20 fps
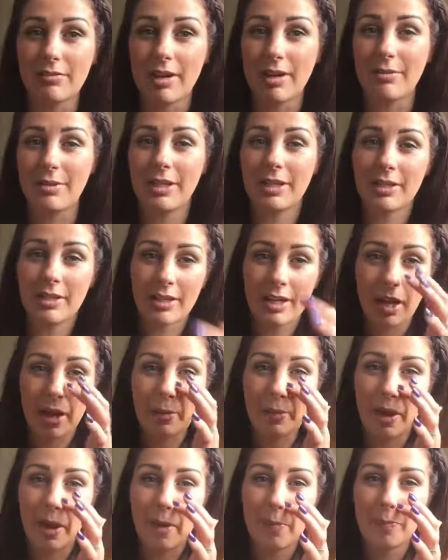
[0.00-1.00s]
growing, you
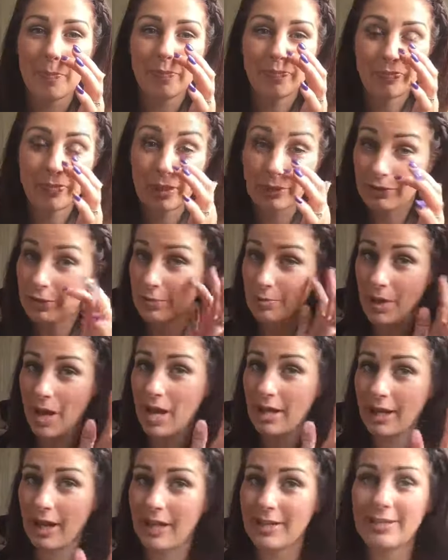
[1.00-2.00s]
know. If you
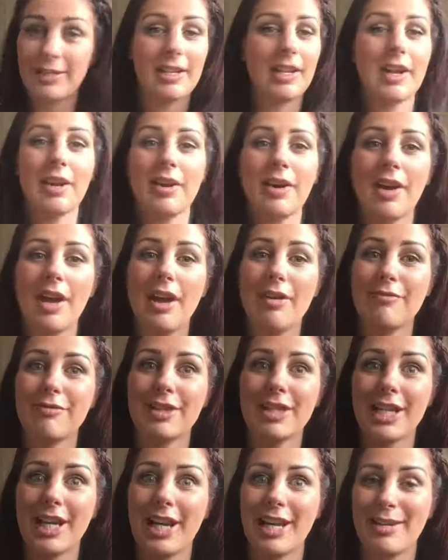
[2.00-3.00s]
work at it
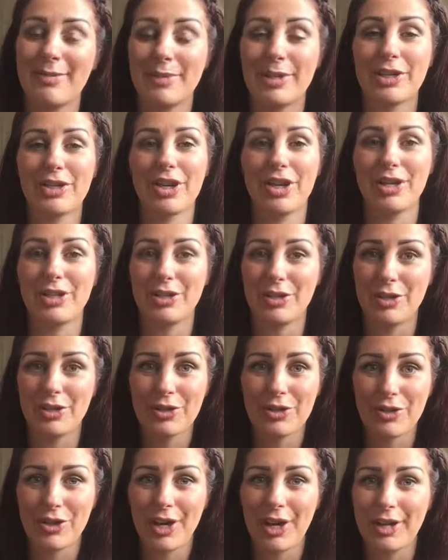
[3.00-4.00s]
every day, which I
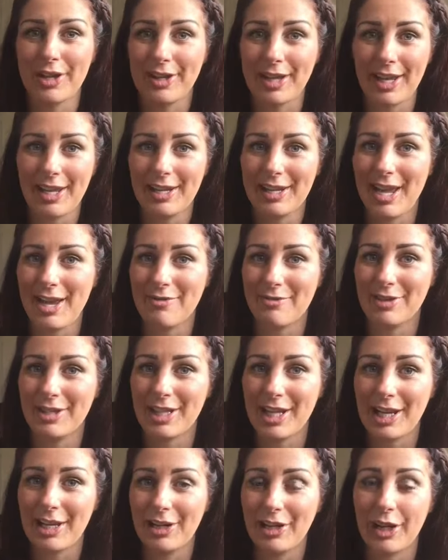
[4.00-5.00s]
do try and get in every
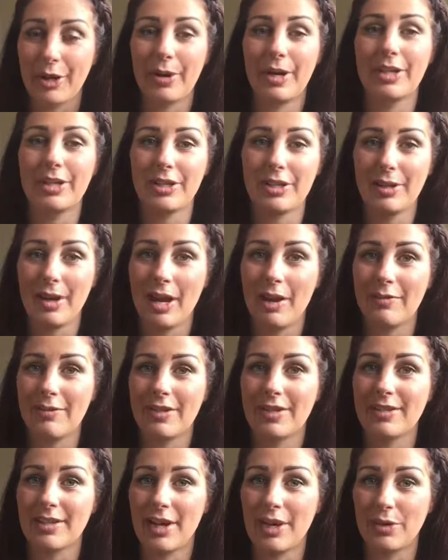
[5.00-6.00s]
day, you know, I do have
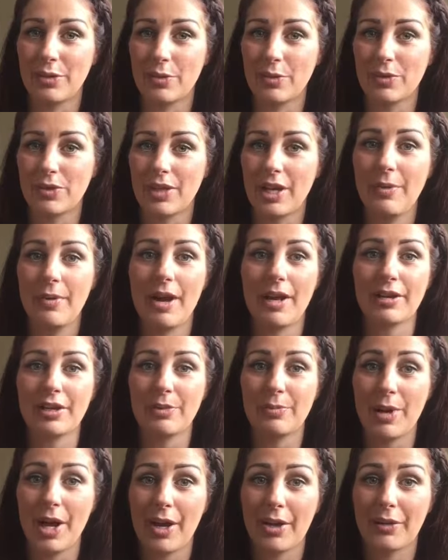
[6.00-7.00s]
a son also and
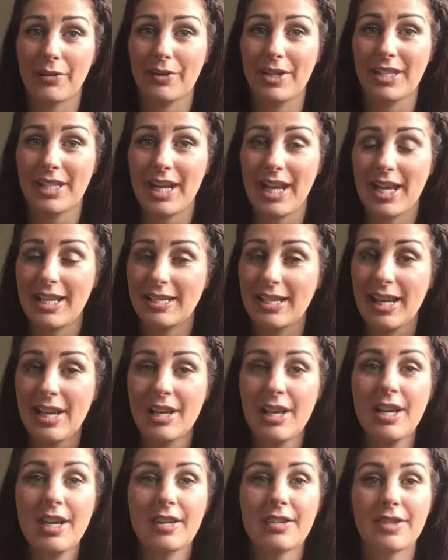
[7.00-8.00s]
I work 3 days,
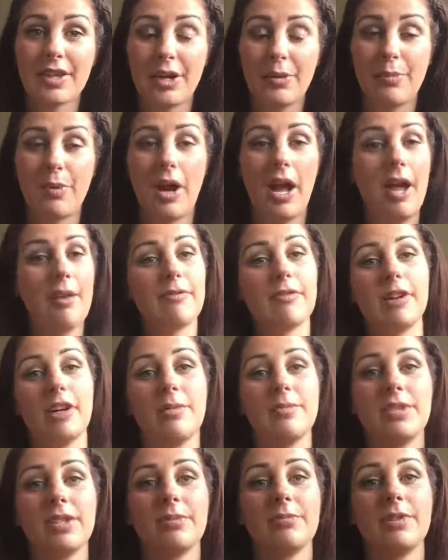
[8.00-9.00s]
so whatever
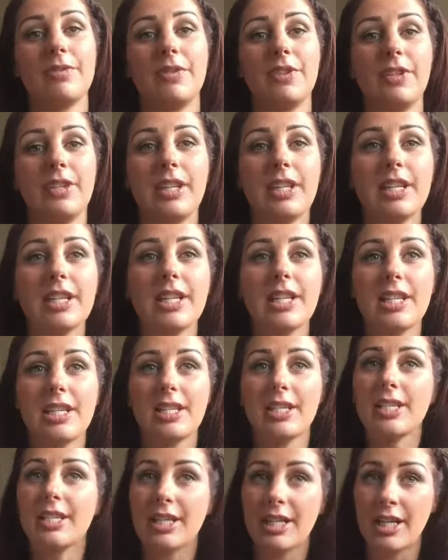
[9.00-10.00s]
I'm doing with Younique
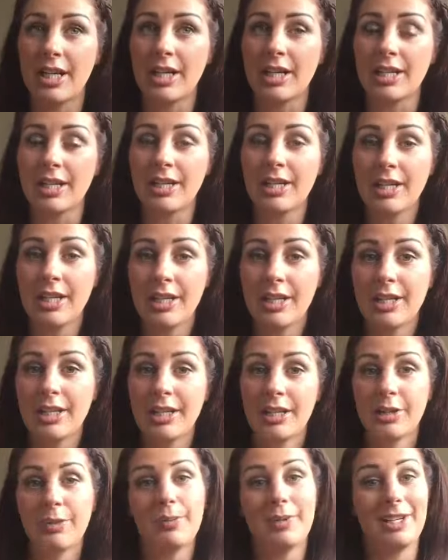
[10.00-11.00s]
is done
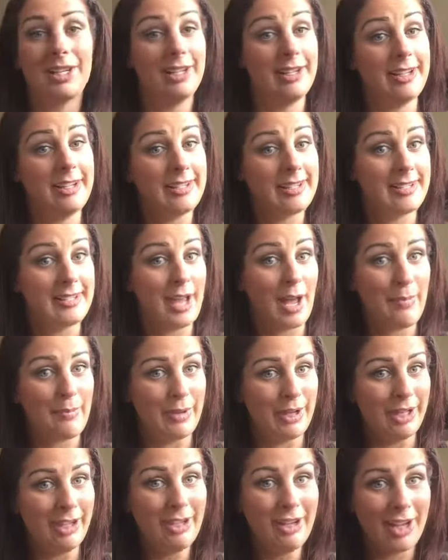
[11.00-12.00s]
when he's
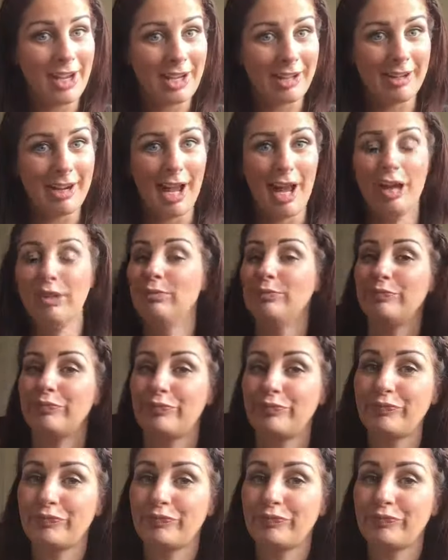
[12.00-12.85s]
napping, like now,